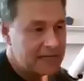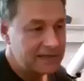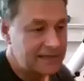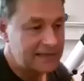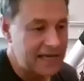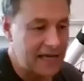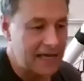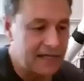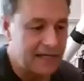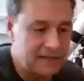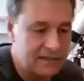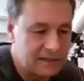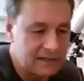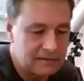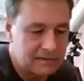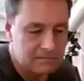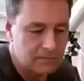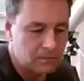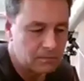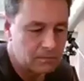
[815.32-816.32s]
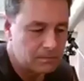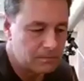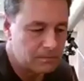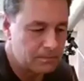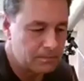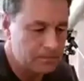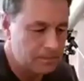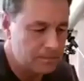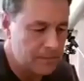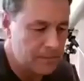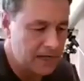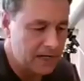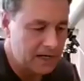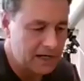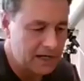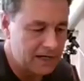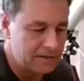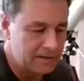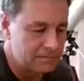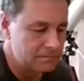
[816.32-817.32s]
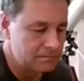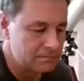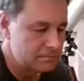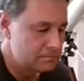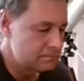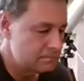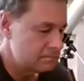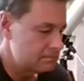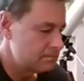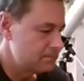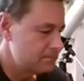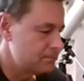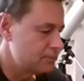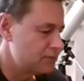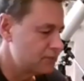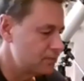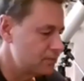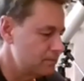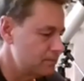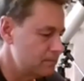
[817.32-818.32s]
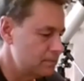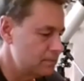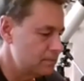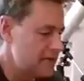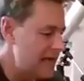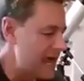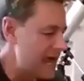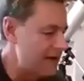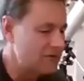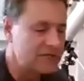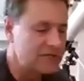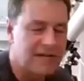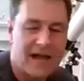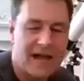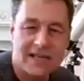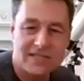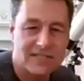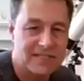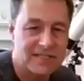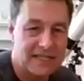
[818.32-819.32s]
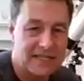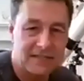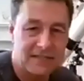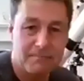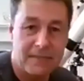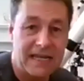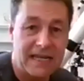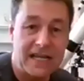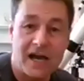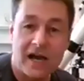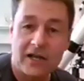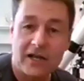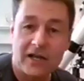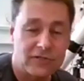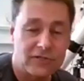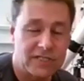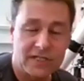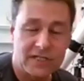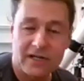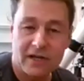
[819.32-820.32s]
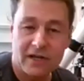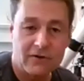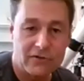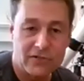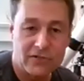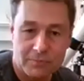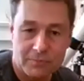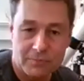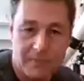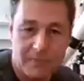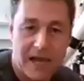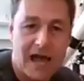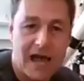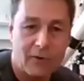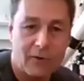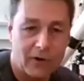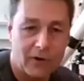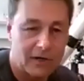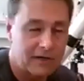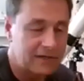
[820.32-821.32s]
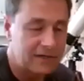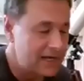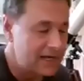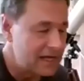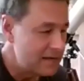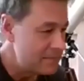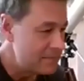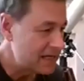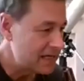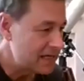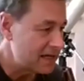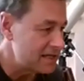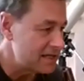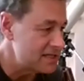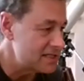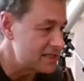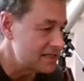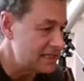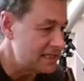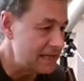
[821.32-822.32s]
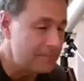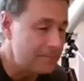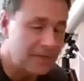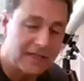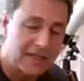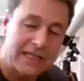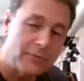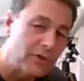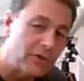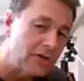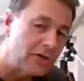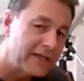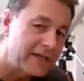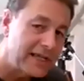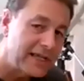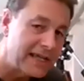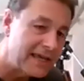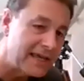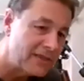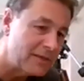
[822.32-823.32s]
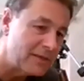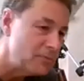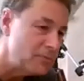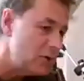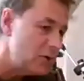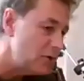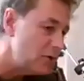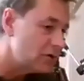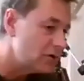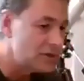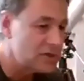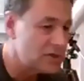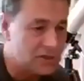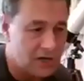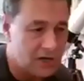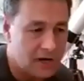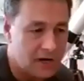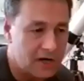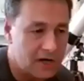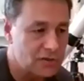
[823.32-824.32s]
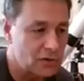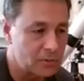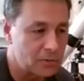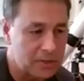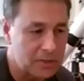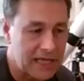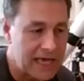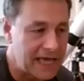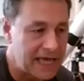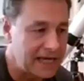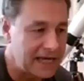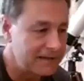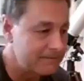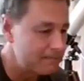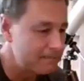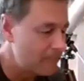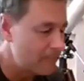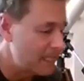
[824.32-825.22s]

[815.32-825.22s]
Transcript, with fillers: that um, advertises that many hundreds and hundreds of power because typically when you're looking at the moon or stars or a planet,